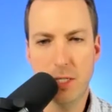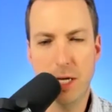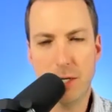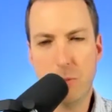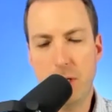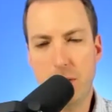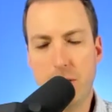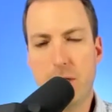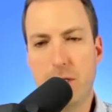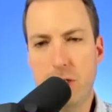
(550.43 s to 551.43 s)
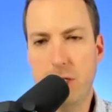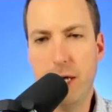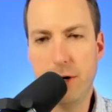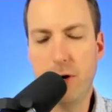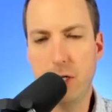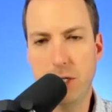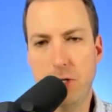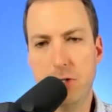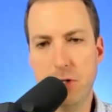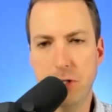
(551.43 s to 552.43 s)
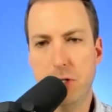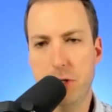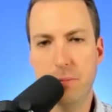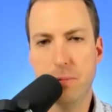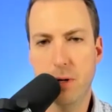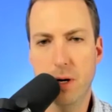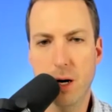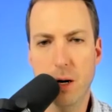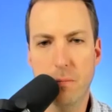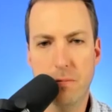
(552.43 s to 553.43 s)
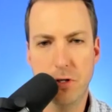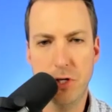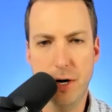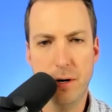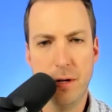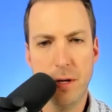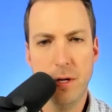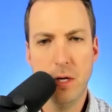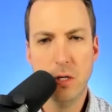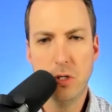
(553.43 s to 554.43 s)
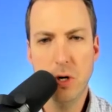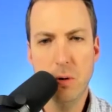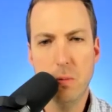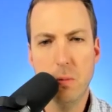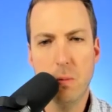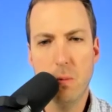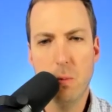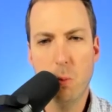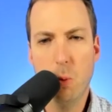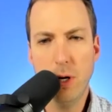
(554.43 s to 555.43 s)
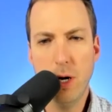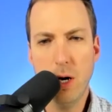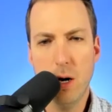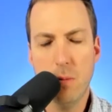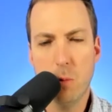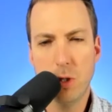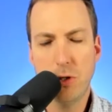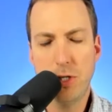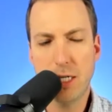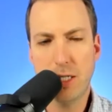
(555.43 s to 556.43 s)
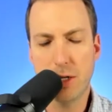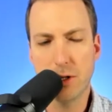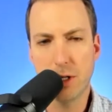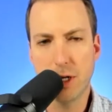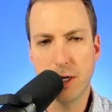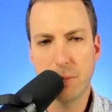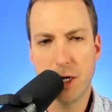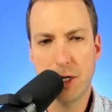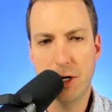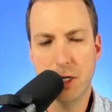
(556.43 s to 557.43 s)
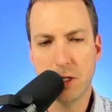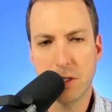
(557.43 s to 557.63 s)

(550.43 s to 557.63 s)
I think you can see that across industries too, for sure. So, what's your tech stack look like? I'm kind of curious.